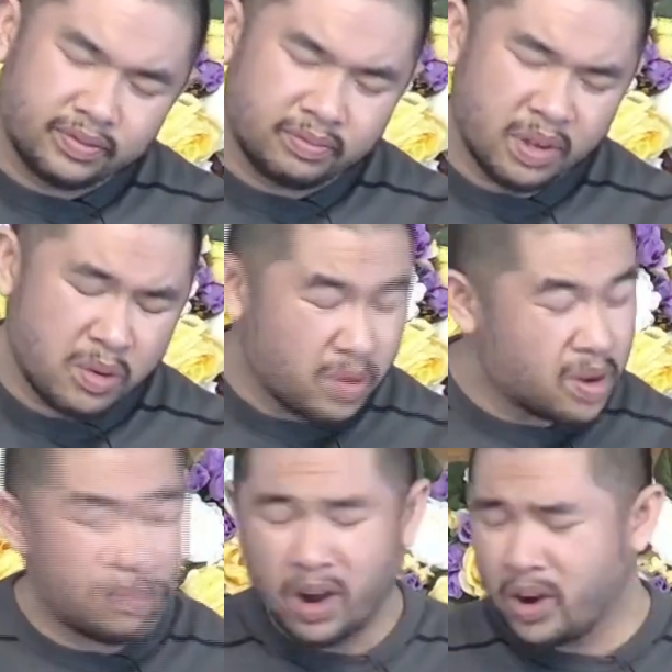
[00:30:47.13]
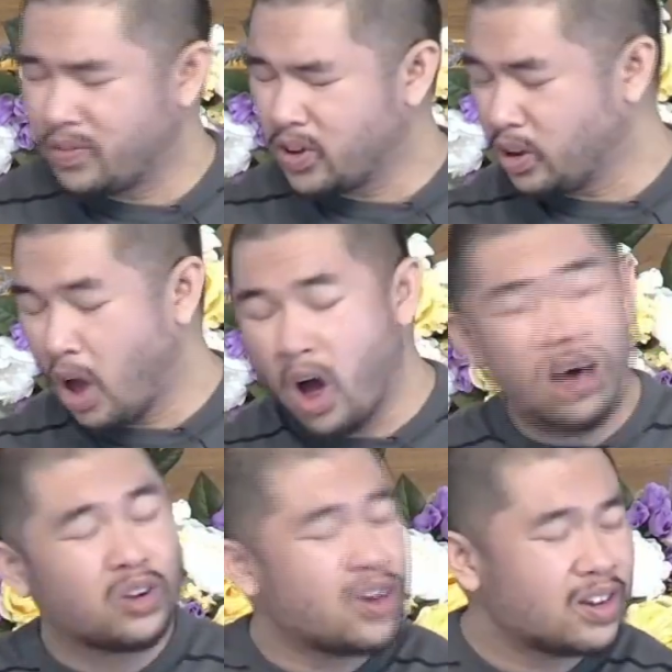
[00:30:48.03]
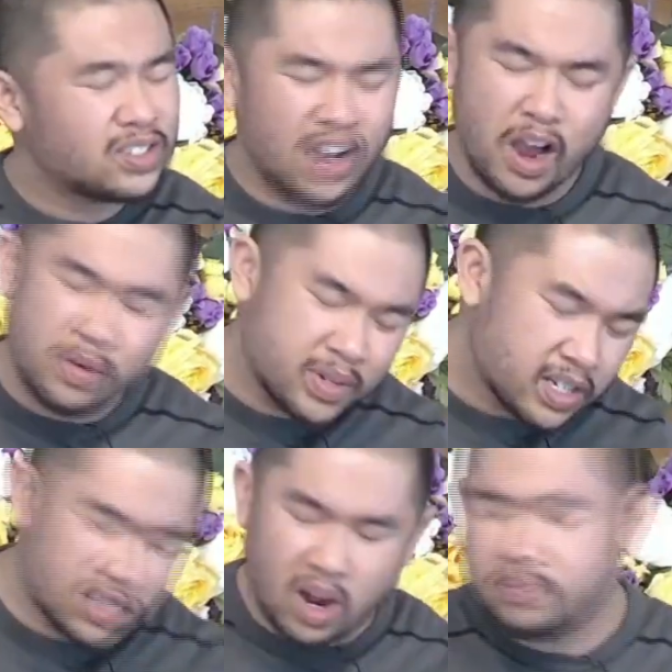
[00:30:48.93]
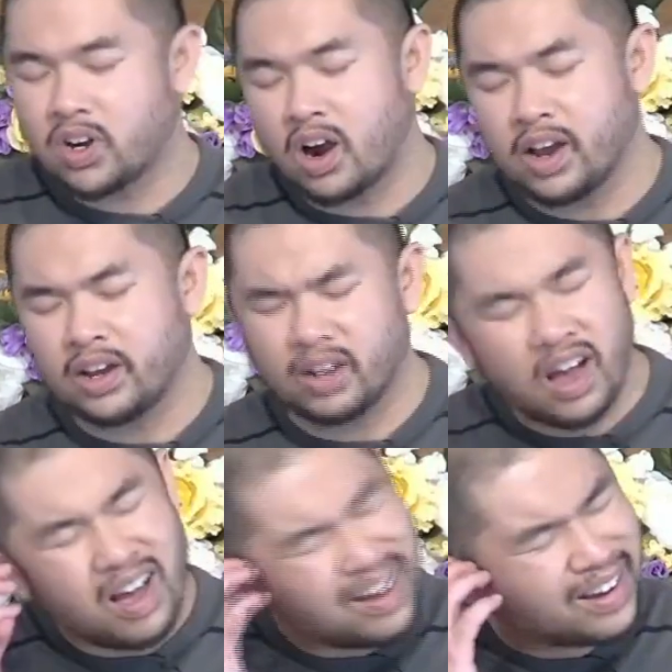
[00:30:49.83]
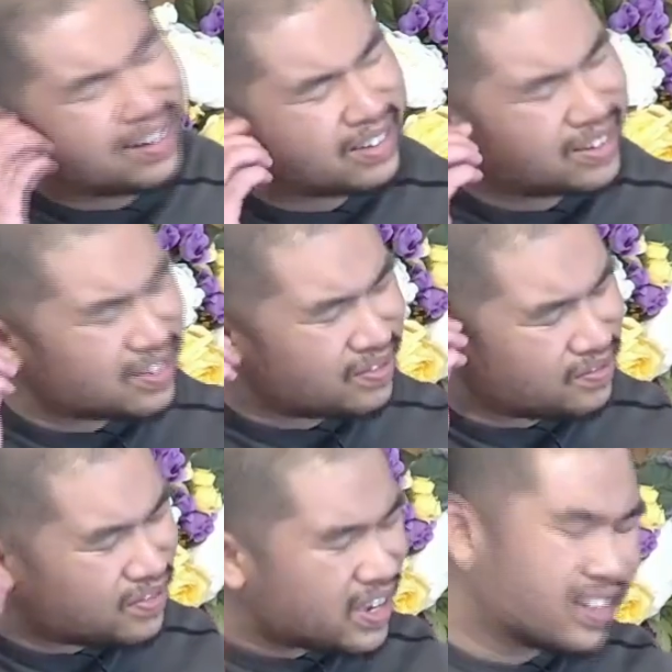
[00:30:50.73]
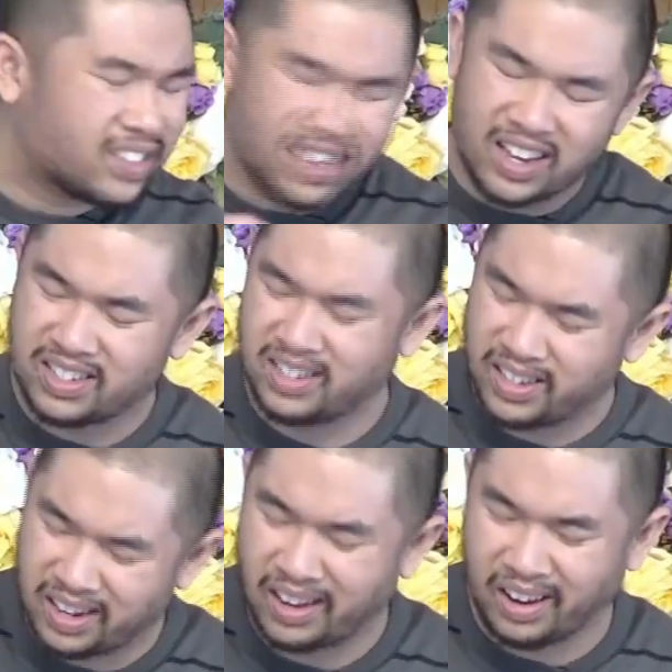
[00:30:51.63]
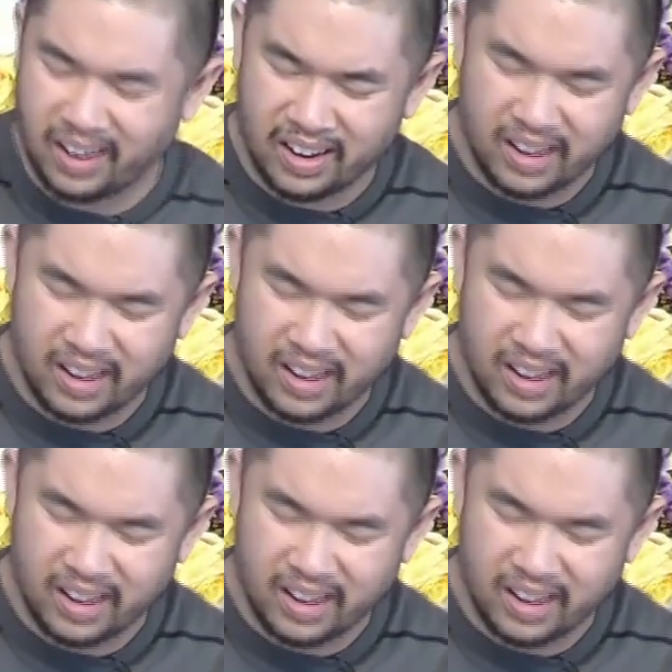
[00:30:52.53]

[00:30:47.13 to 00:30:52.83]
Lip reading: Maybe we've been married for a long, long time and we just stopped trying. God, convict us today.